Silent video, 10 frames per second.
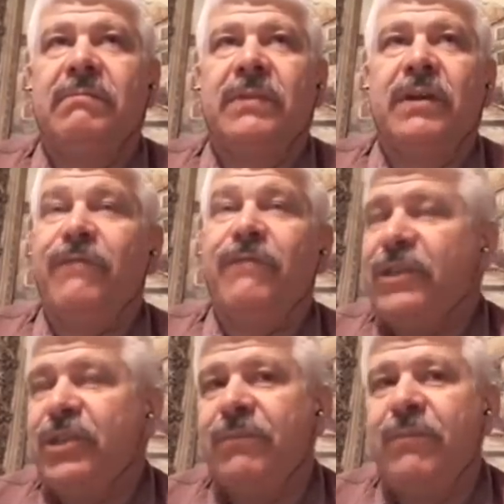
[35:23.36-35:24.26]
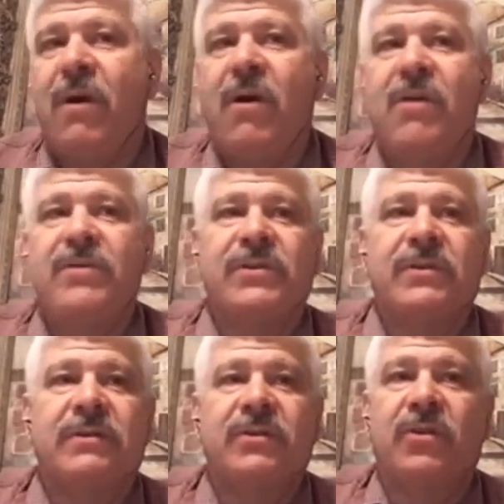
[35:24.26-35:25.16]
convention parts,
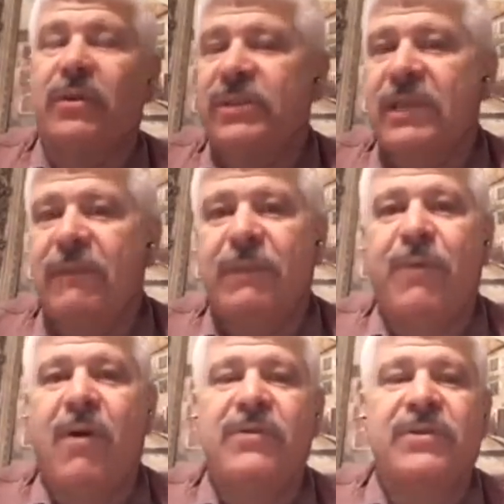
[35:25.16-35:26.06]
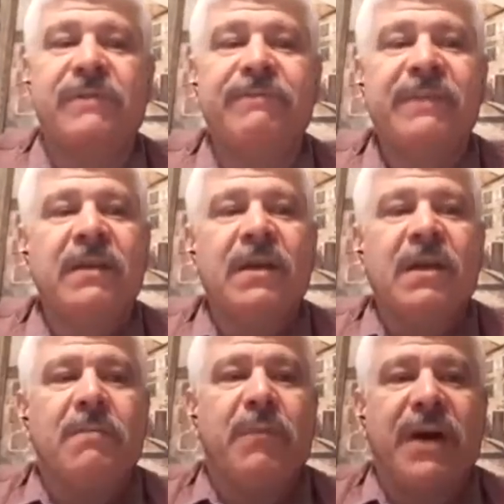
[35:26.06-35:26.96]
circuit assembly parts,
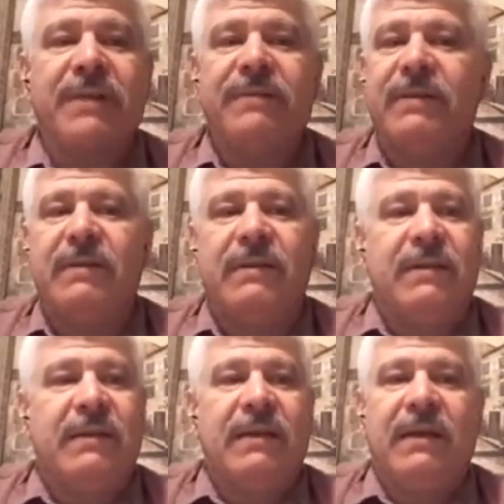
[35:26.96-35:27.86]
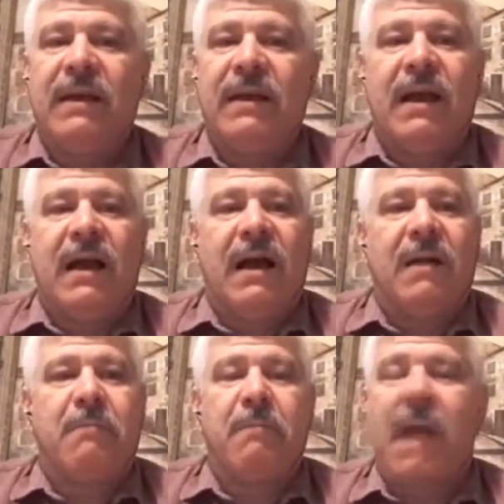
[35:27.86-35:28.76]
but
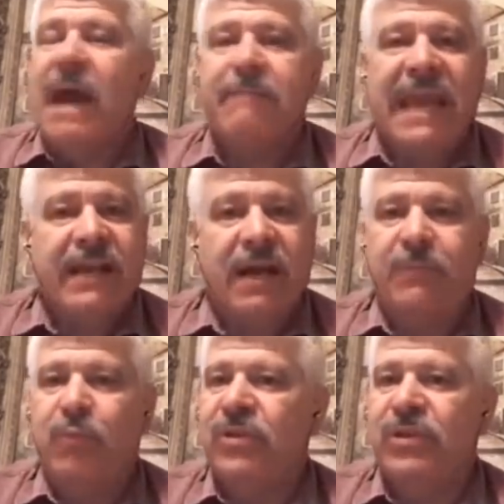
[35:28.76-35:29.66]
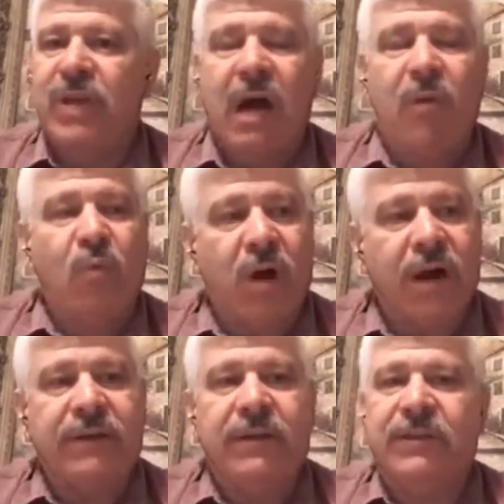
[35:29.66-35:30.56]
my makeup was not
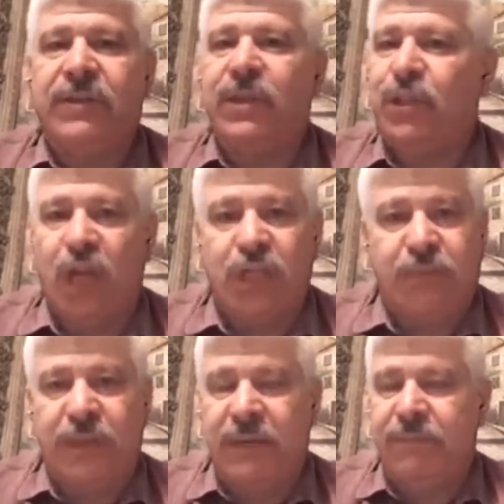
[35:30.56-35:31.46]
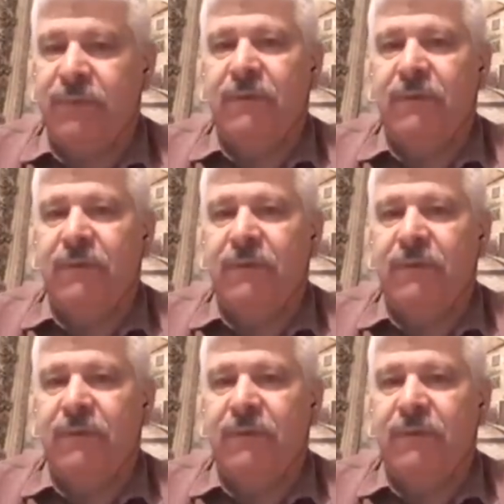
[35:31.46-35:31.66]
one to judge people.